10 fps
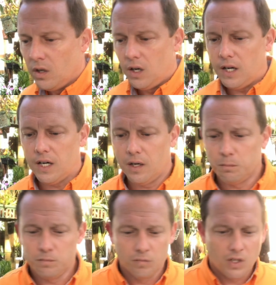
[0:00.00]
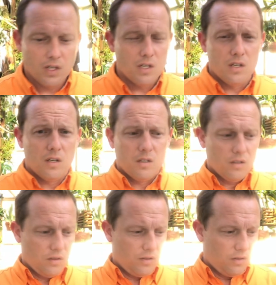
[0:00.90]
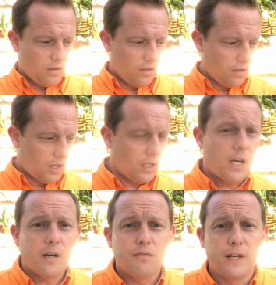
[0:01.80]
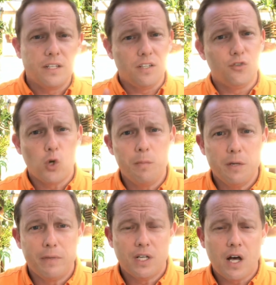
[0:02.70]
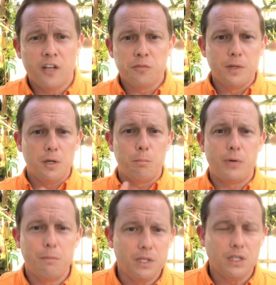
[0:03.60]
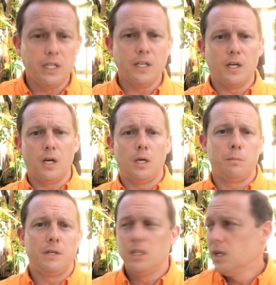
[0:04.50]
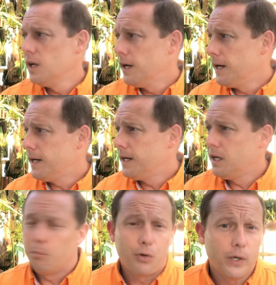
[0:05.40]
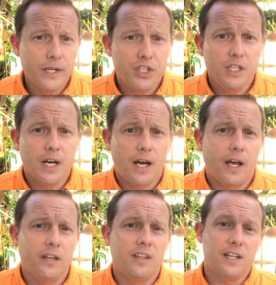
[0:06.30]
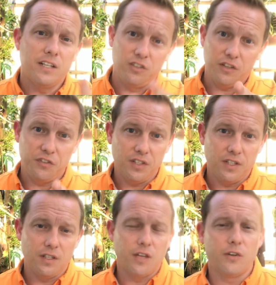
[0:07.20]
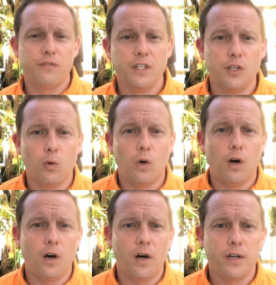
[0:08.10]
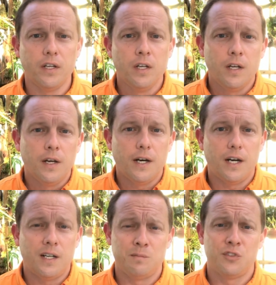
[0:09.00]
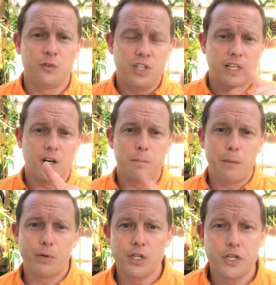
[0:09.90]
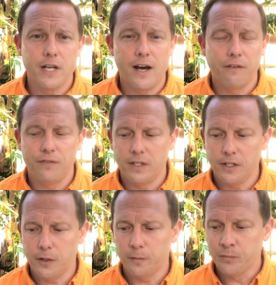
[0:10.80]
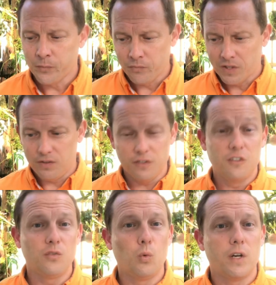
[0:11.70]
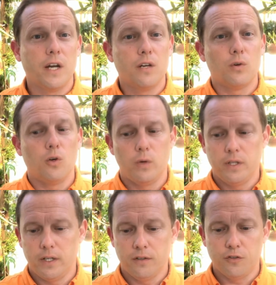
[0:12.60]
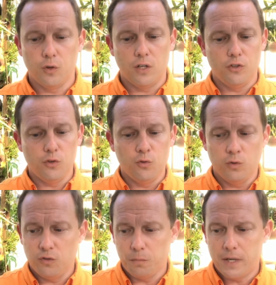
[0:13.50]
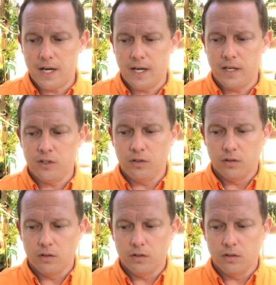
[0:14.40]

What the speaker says: A lot of like Dendrobium monosmum, primulinum, Parishii that I just did another video on. So check out my Parishii video. This is what I grow in there. So I'll use my